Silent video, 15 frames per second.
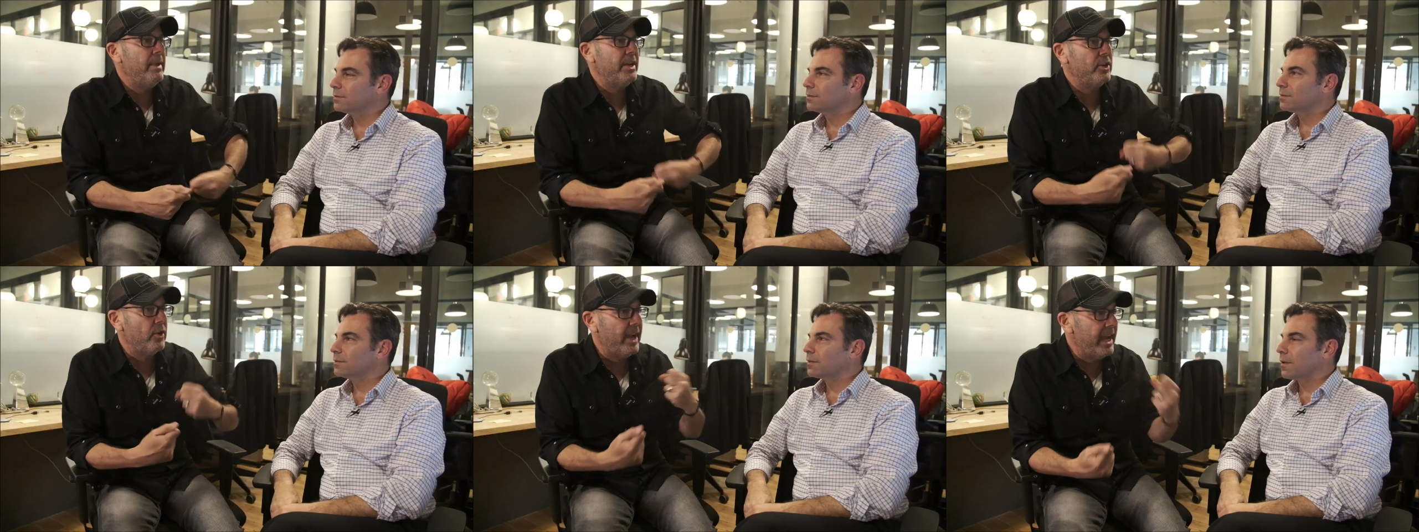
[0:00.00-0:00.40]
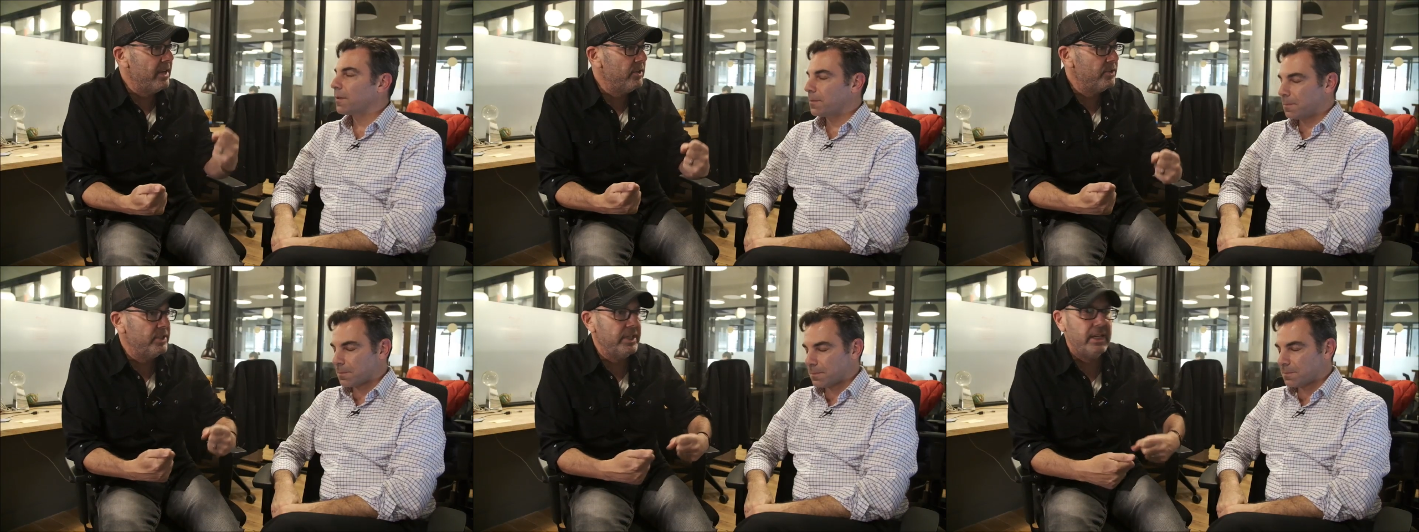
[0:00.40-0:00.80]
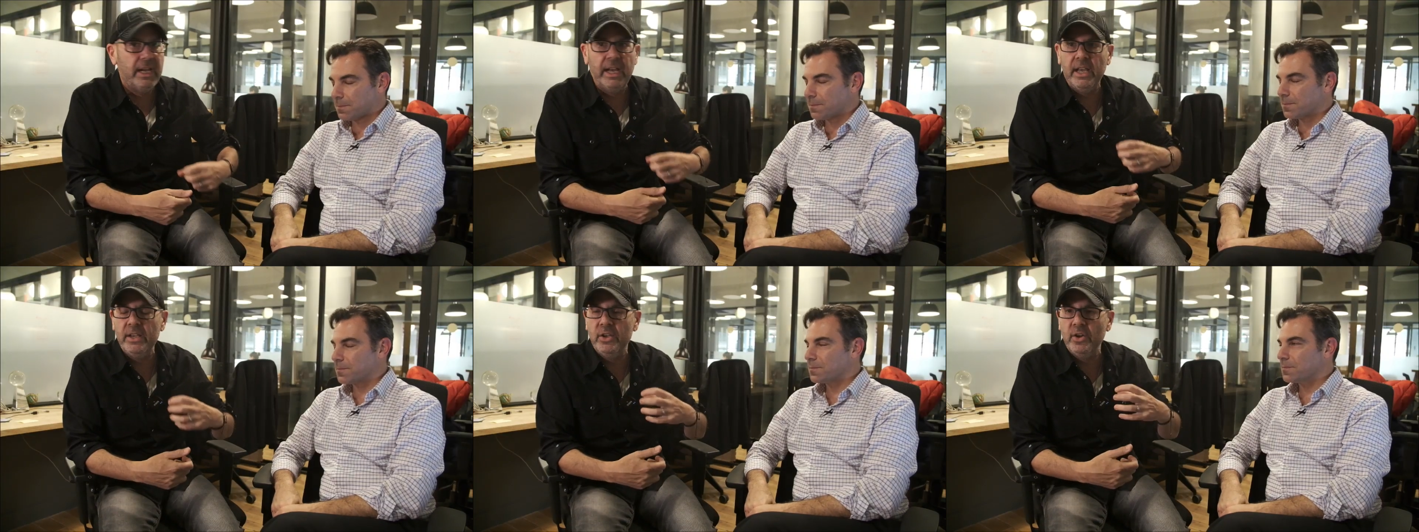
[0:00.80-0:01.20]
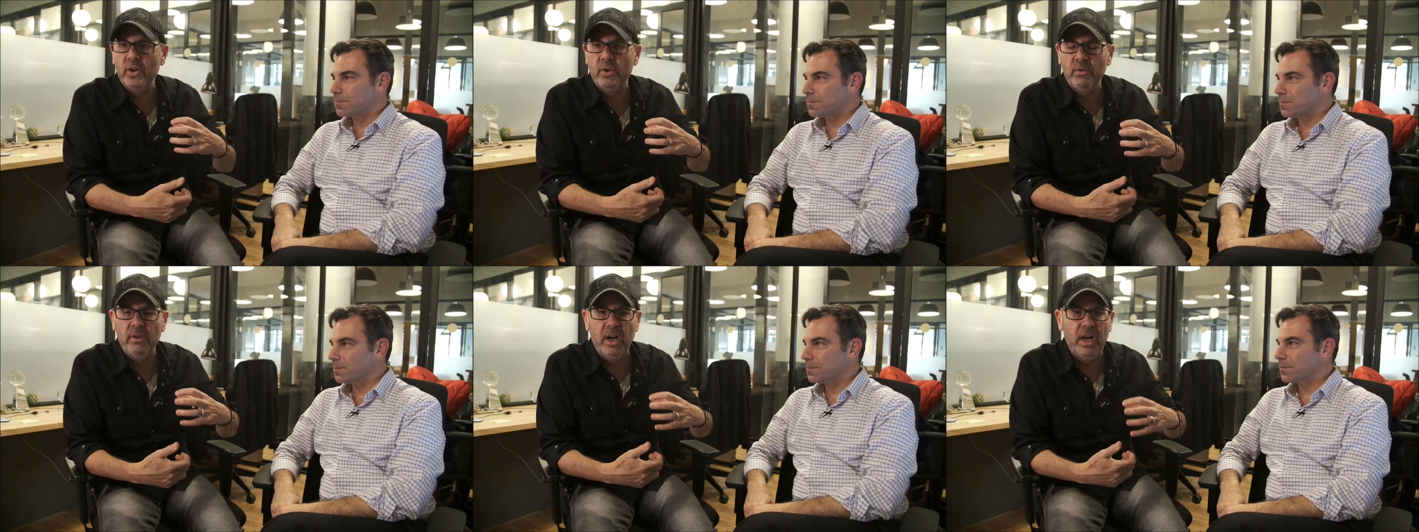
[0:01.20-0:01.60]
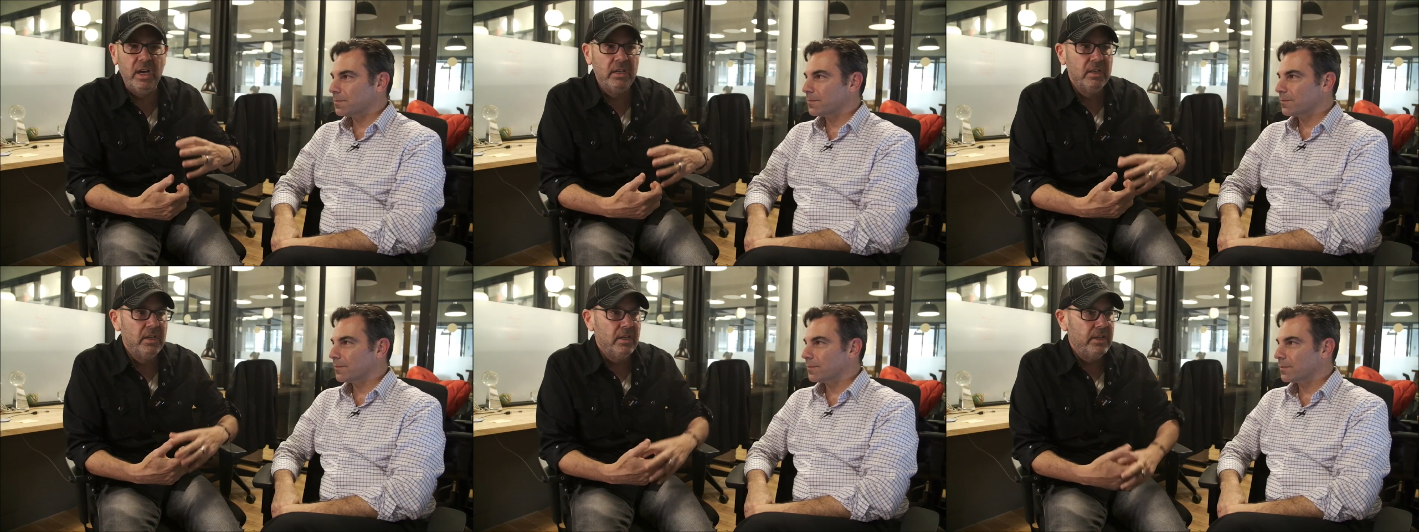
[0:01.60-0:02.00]
Speaker 1: and your energy and your uh,
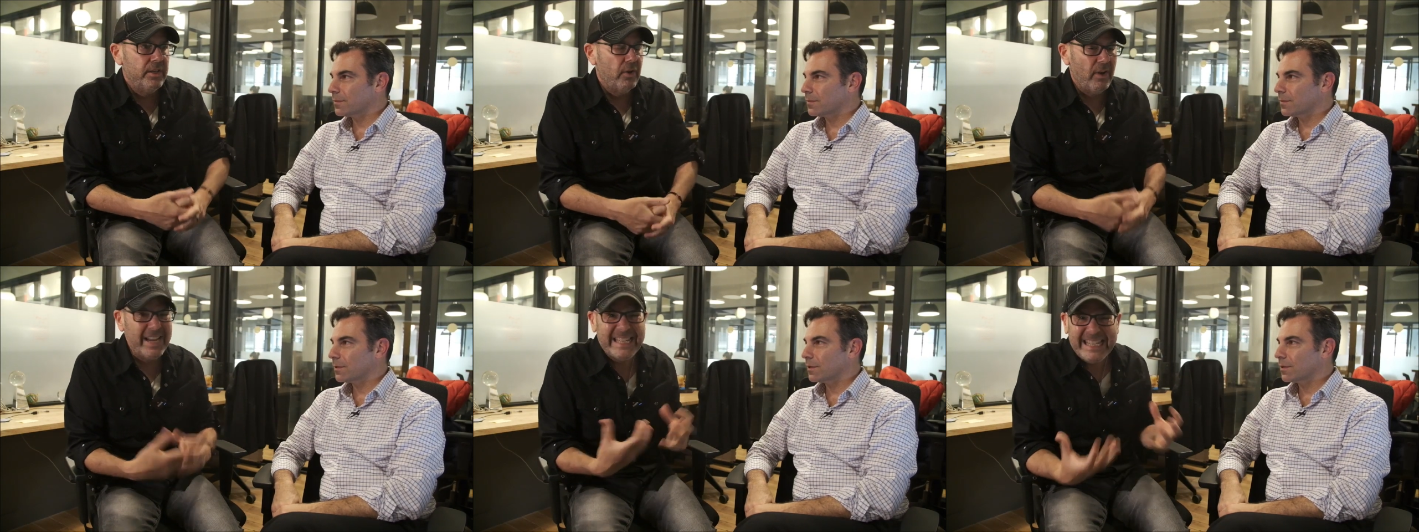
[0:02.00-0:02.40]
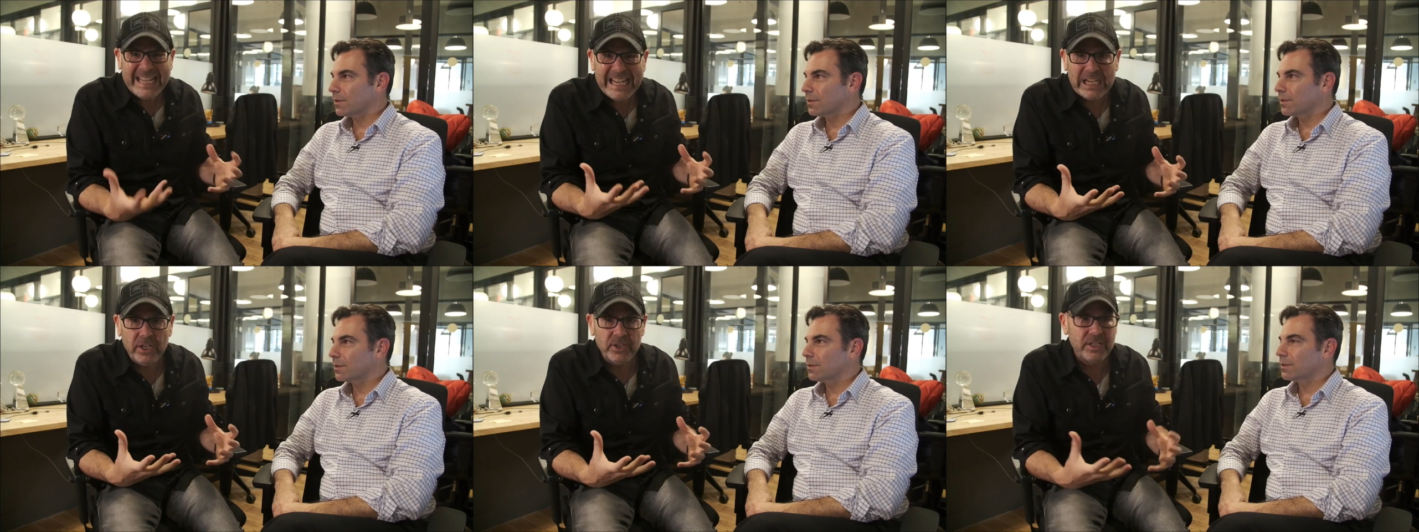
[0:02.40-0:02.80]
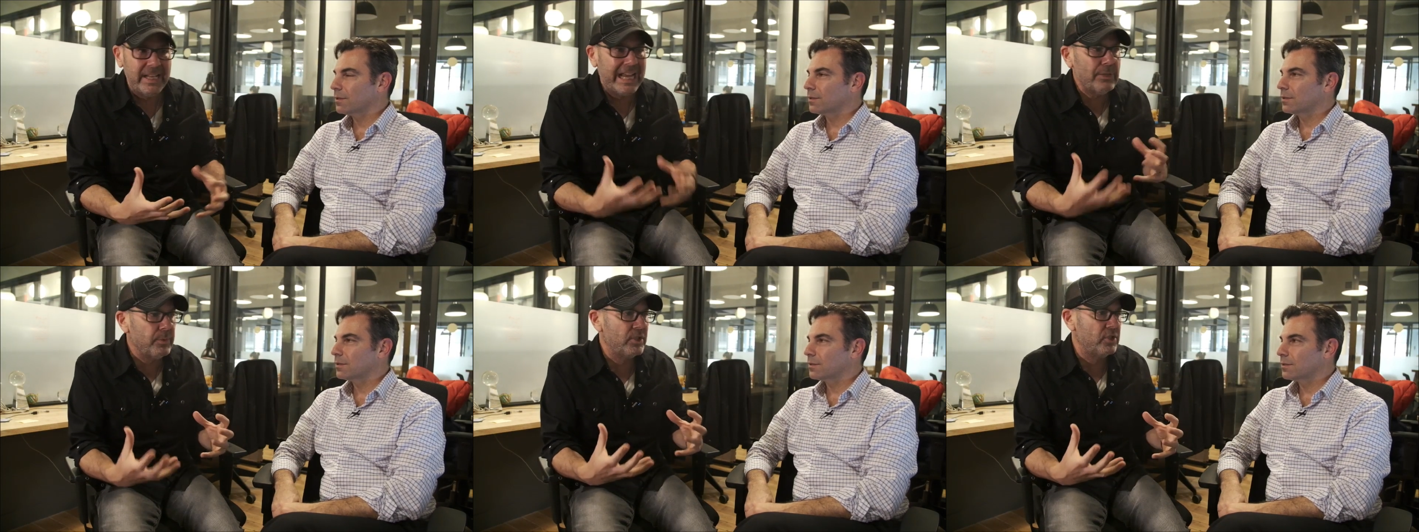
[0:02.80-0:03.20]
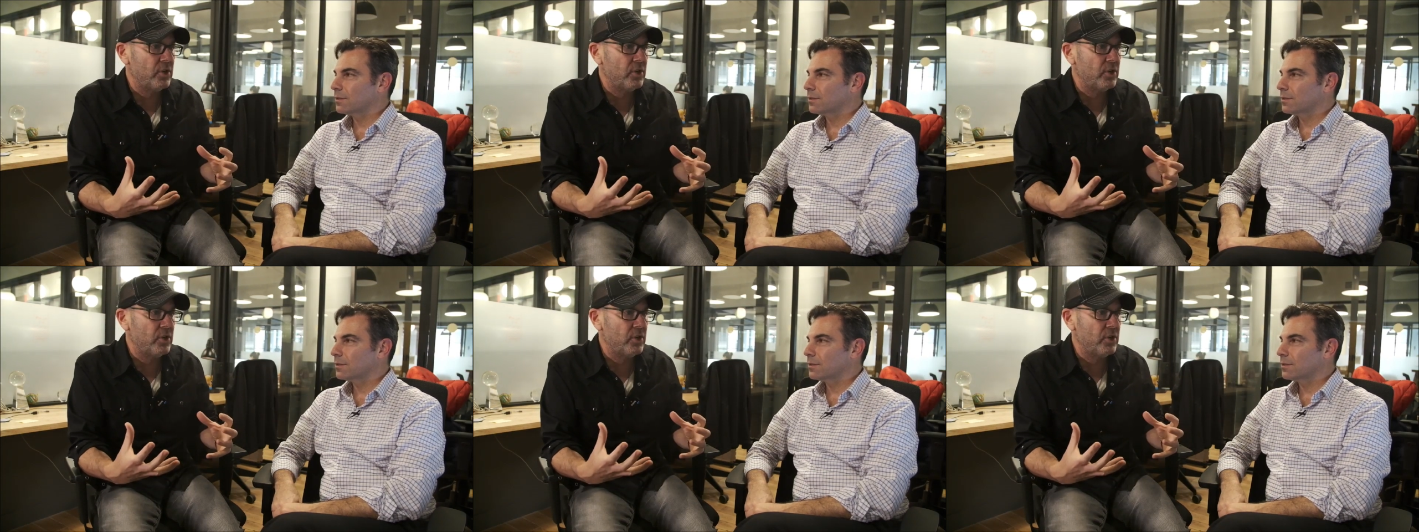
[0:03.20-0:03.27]
your ideas, and that's what